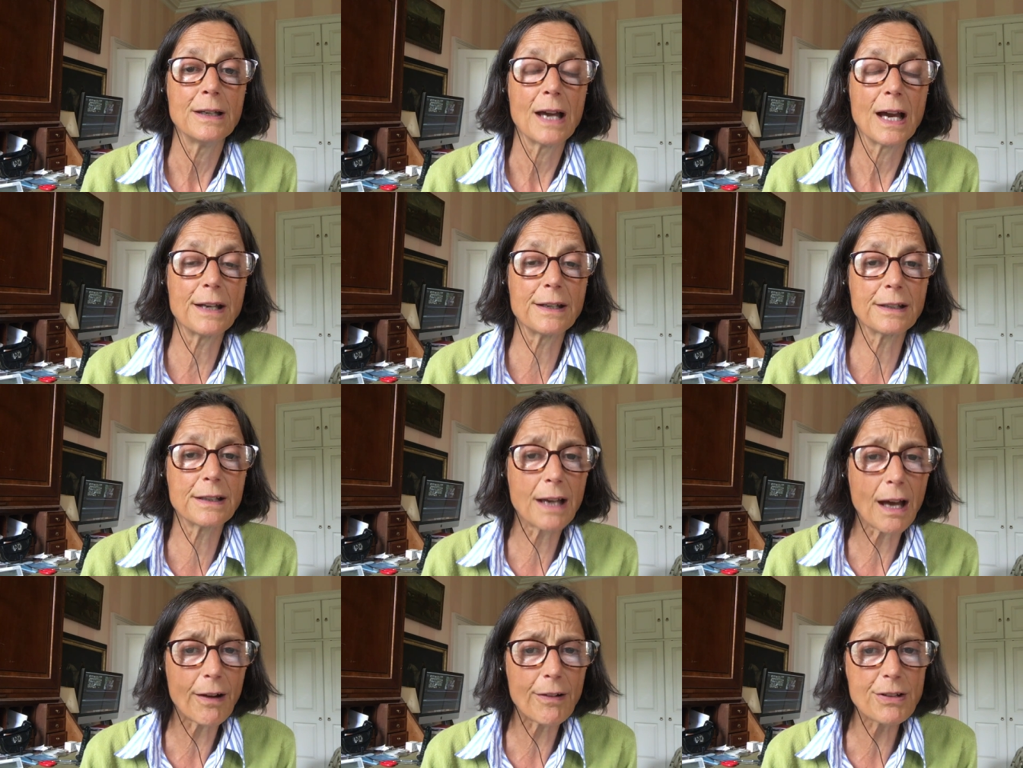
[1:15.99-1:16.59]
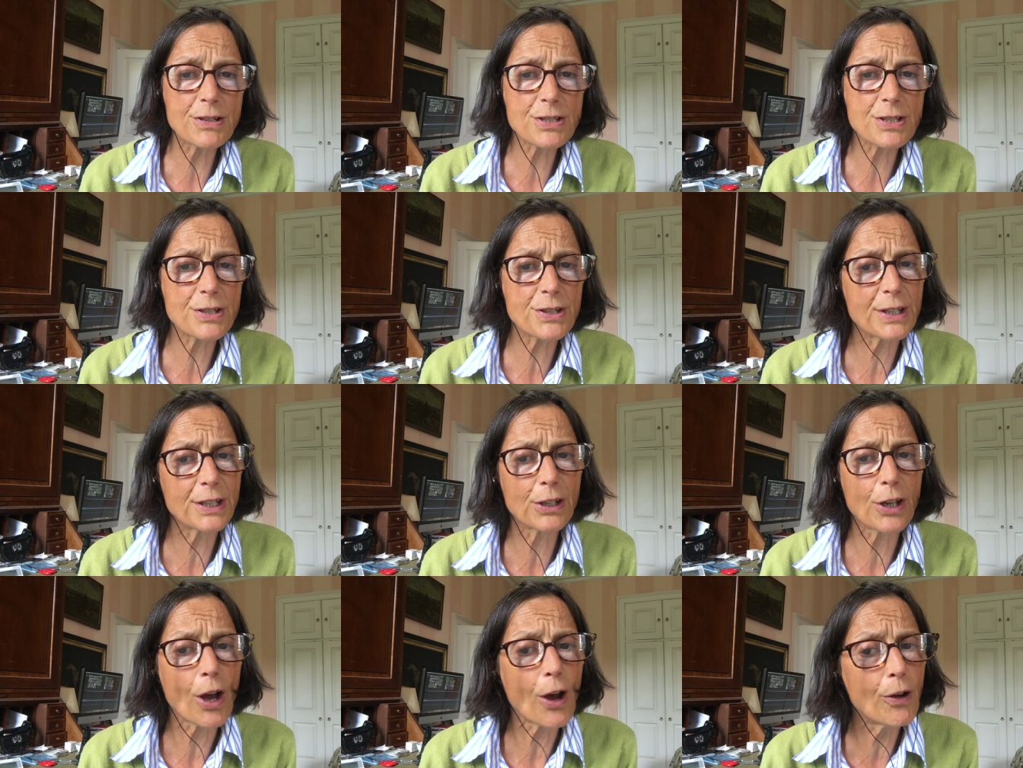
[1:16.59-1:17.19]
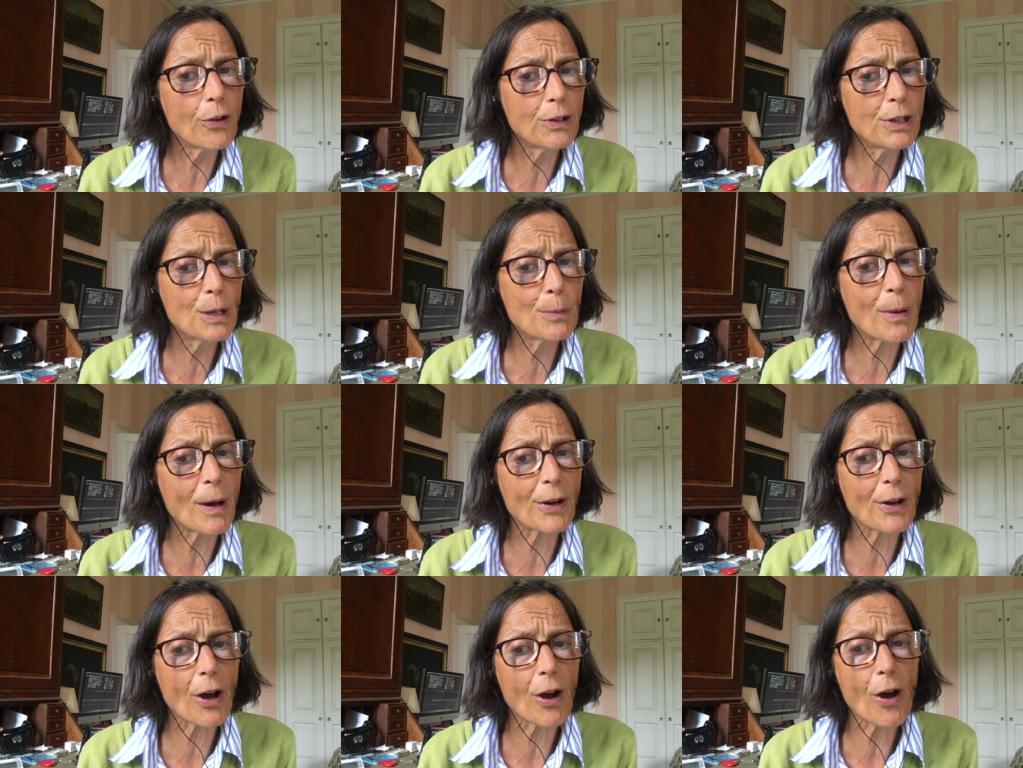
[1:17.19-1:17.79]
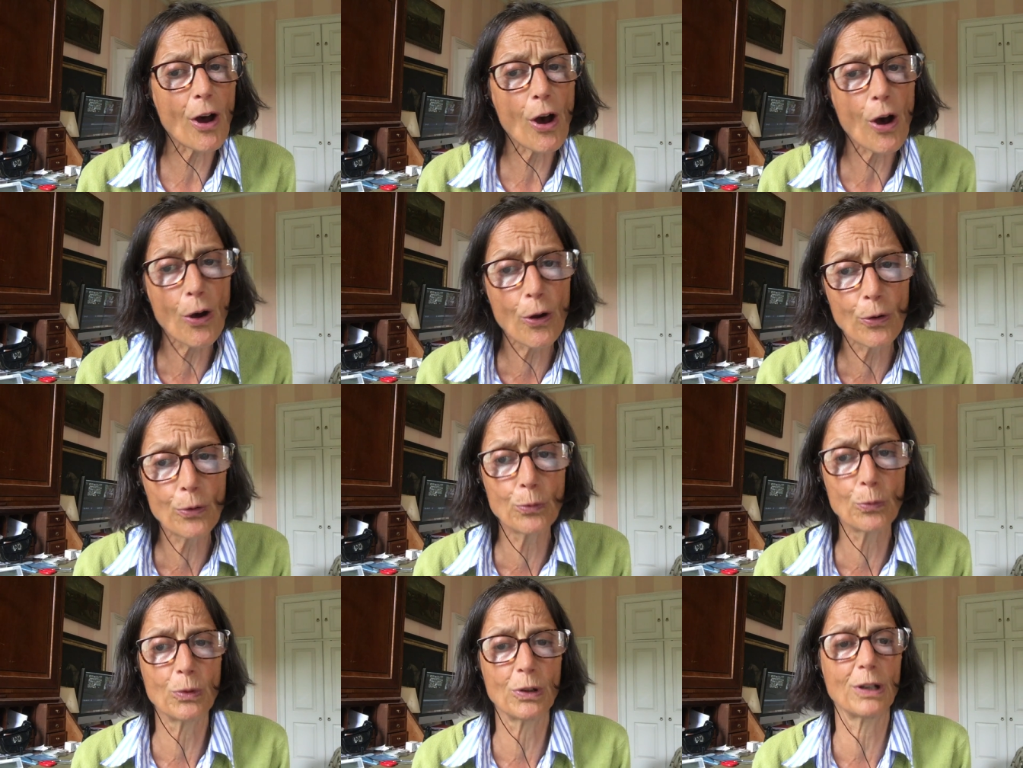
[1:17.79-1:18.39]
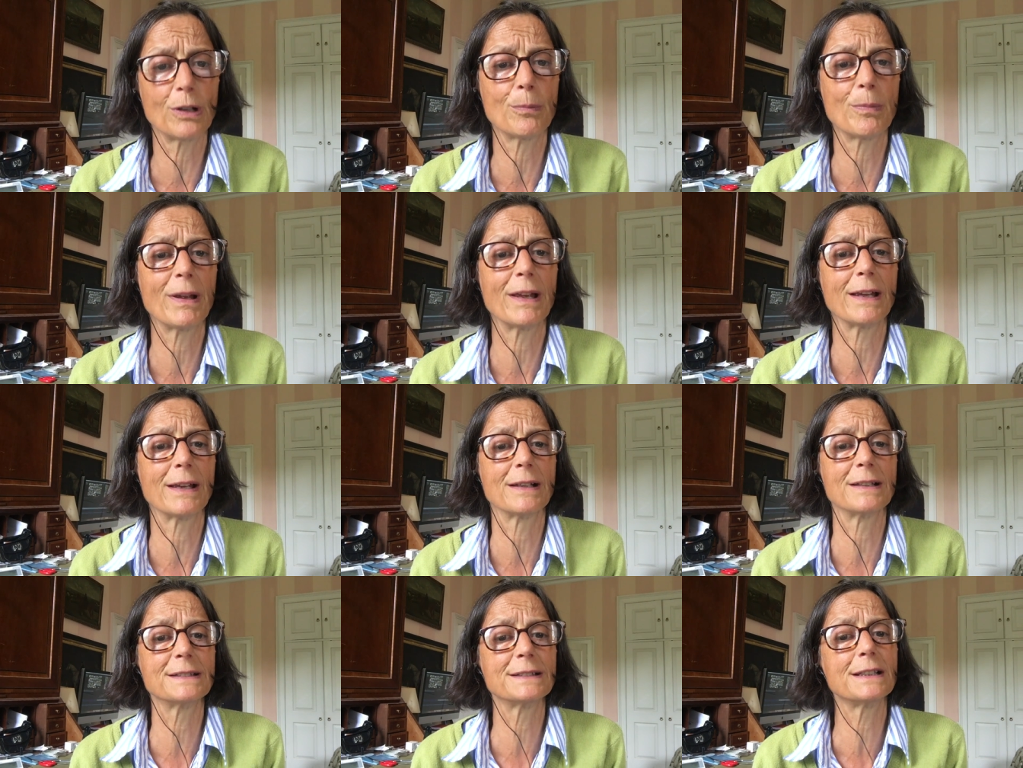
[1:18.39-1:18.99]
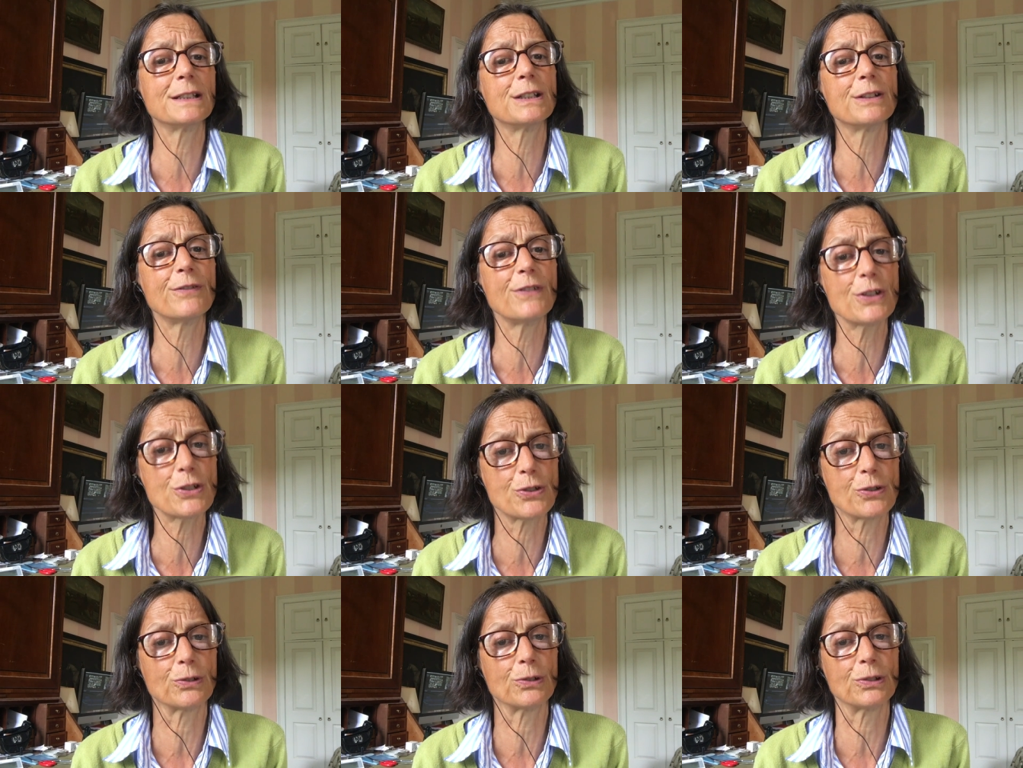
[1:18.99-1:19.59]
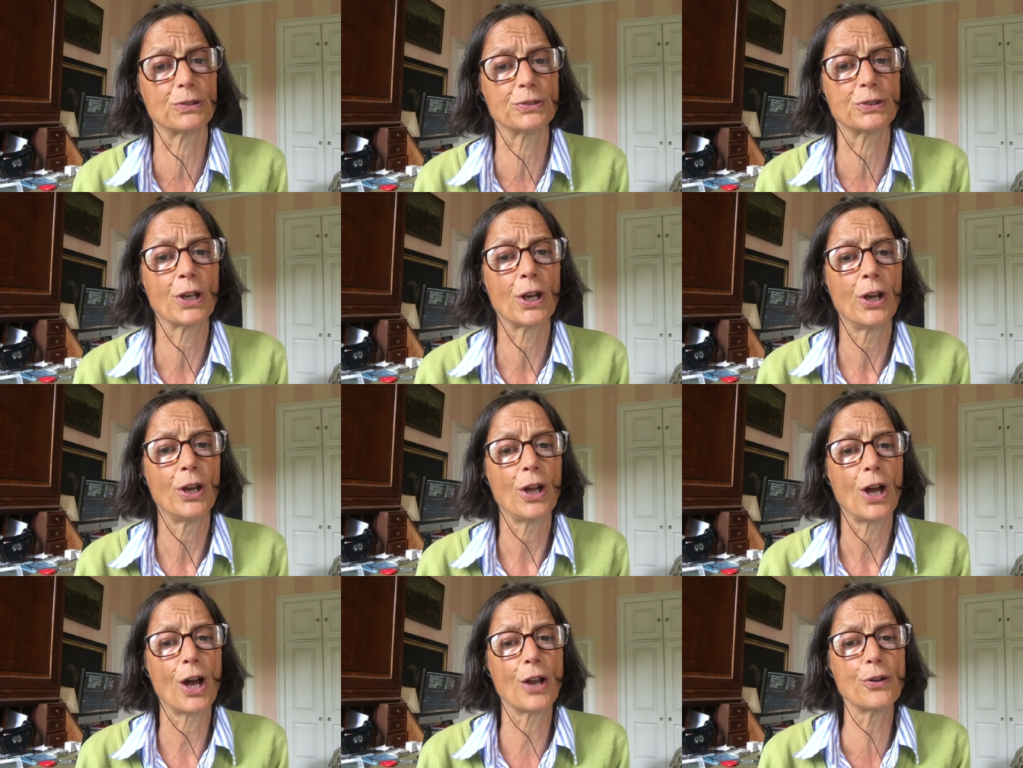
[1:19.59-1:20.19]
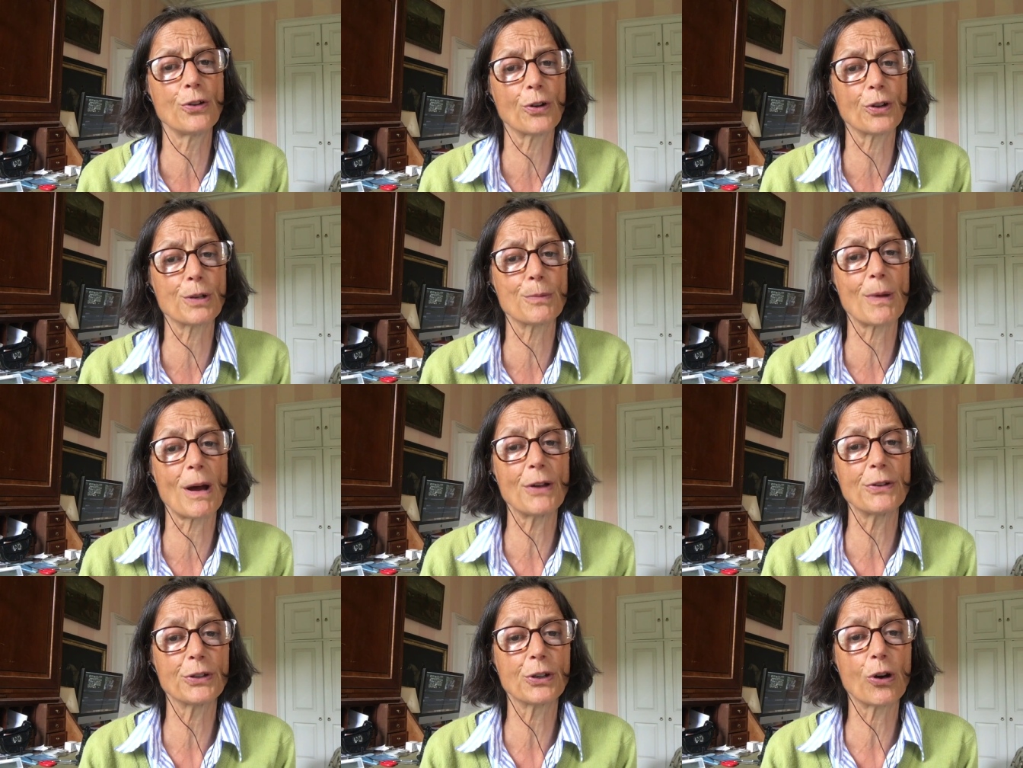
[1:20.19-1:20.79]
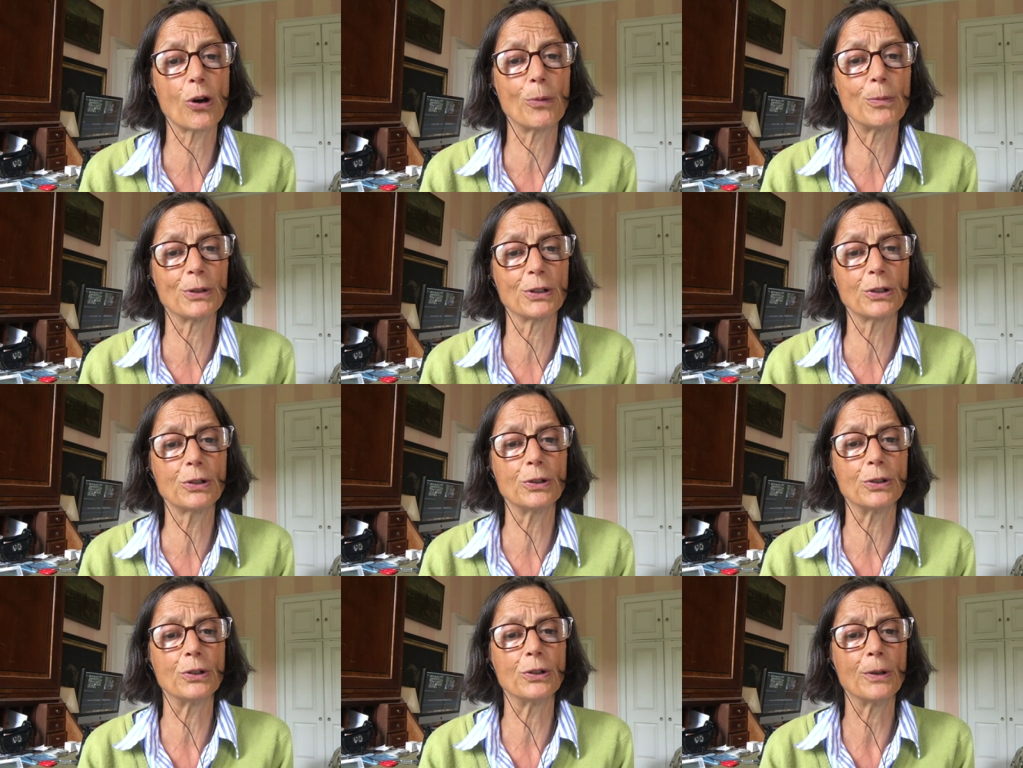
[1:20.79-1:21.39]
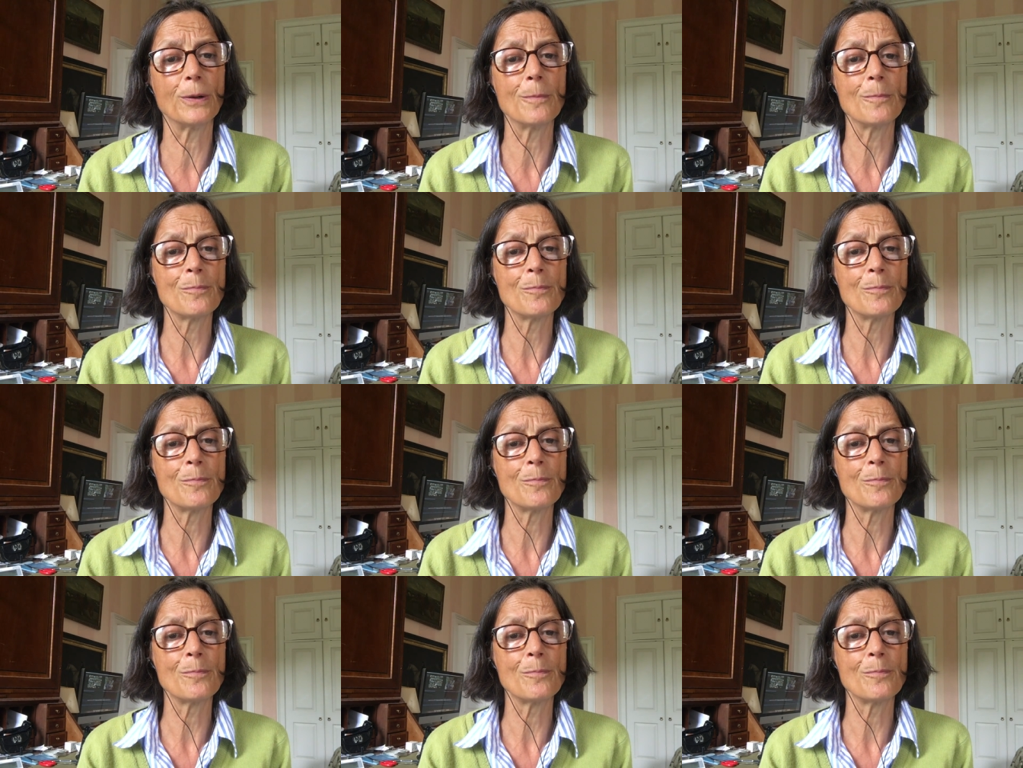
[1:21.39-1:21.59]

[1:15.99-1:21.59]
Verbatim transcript: and encouraged to think only about our own well being as individuals and not about the common good.